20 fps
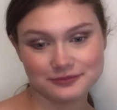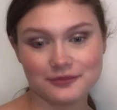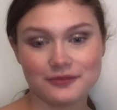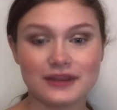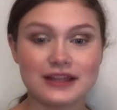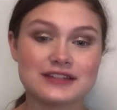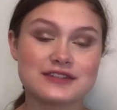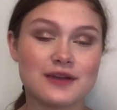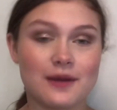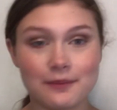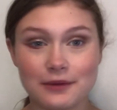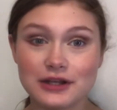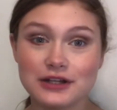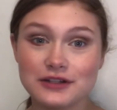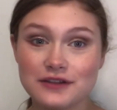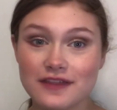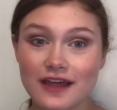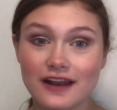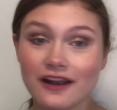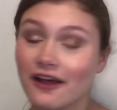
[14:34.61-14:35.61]
So I'm gonna
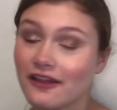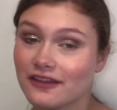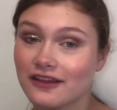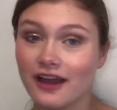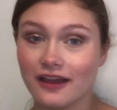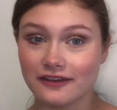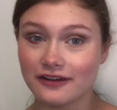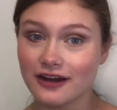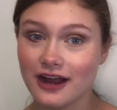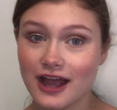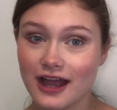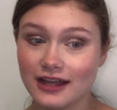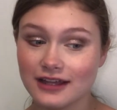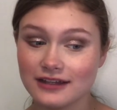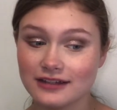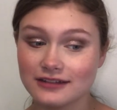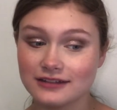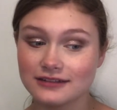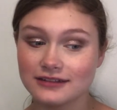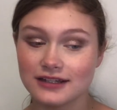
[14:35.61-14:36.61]
do that on the other eye,
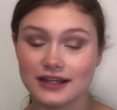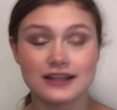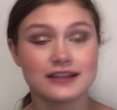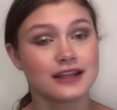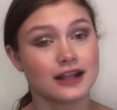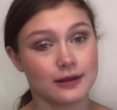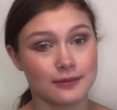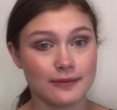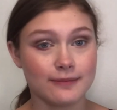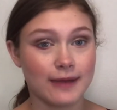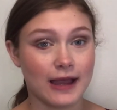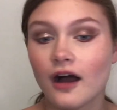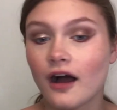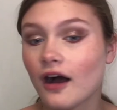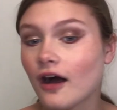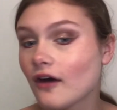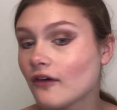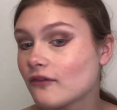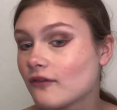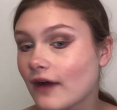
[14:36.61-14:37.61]
and then I'll be back.
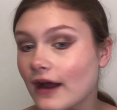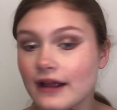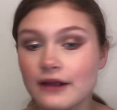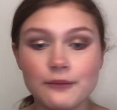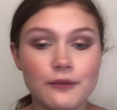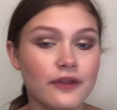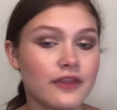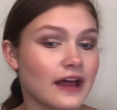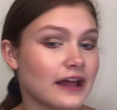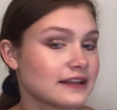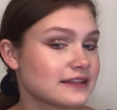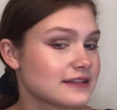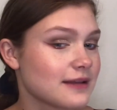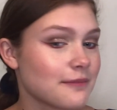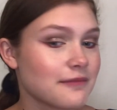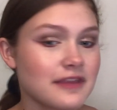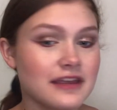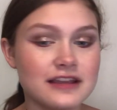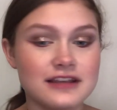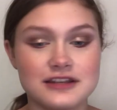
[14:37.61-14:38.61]
Alright, well that's
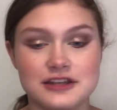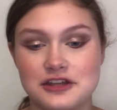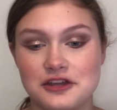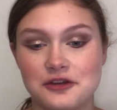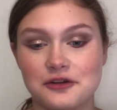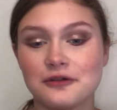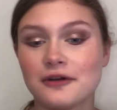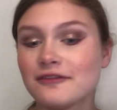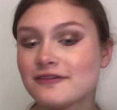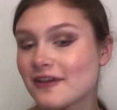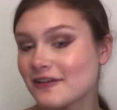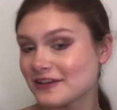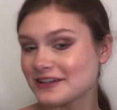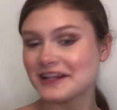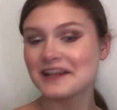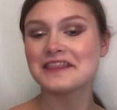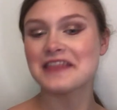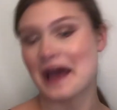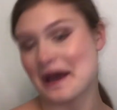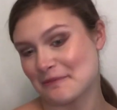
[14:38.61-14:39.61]
something new. I've never
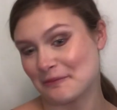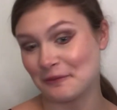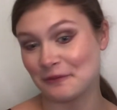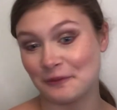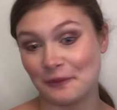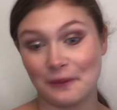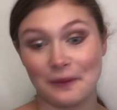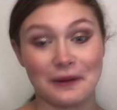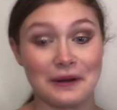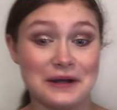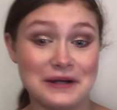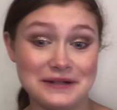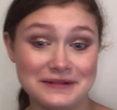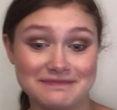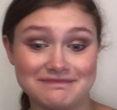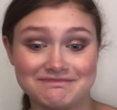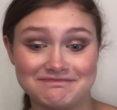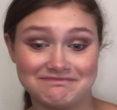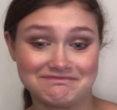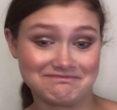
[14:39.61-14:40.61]
done that before.
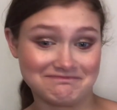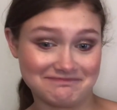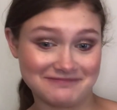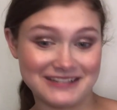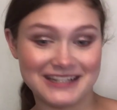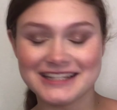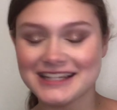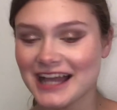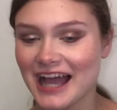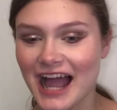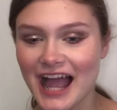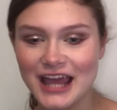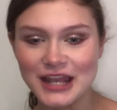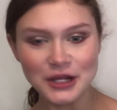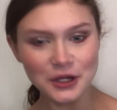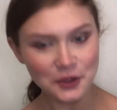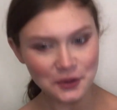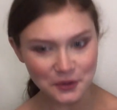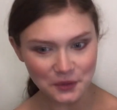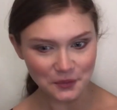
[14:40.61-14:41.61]
Kind
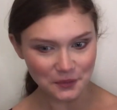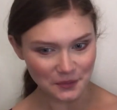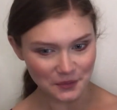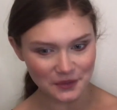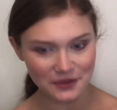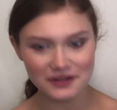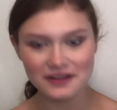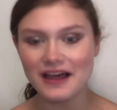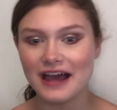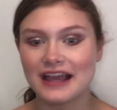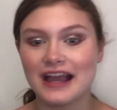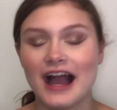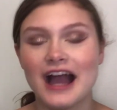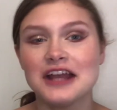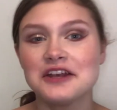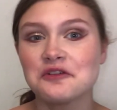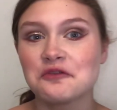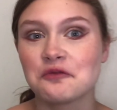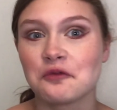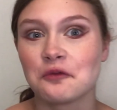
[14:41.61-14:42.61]
of cool. I
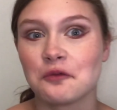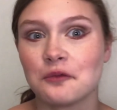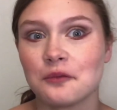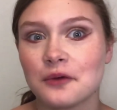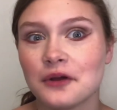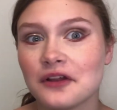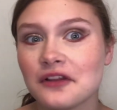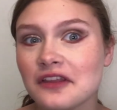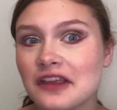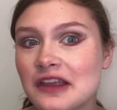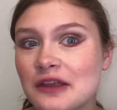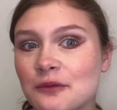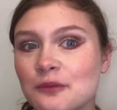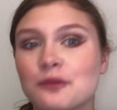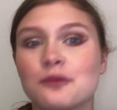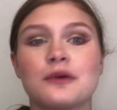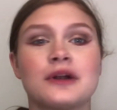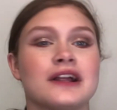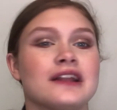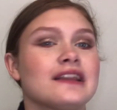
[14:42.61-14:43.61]
kind of really
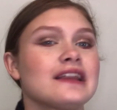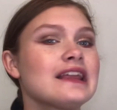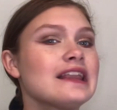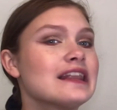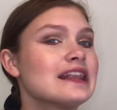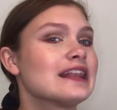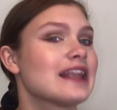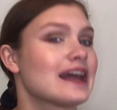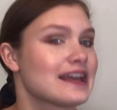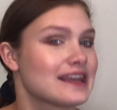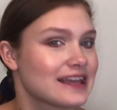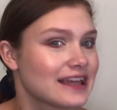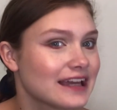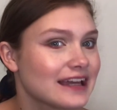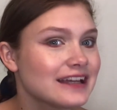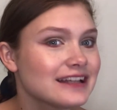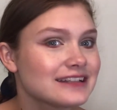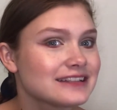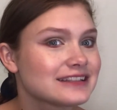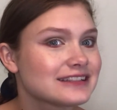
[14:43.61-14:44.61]
like
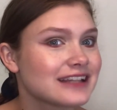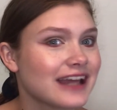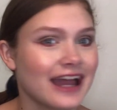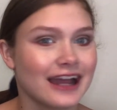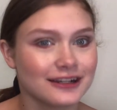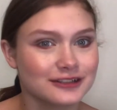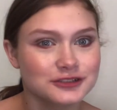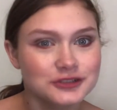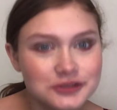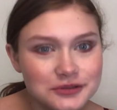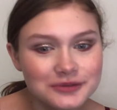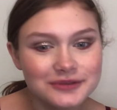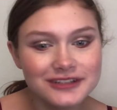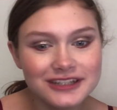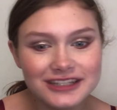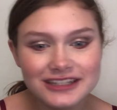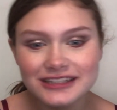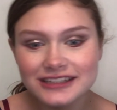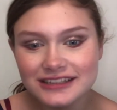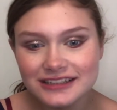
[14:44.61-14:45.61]
it,
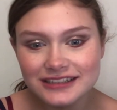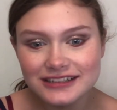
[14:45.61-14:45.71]
actually.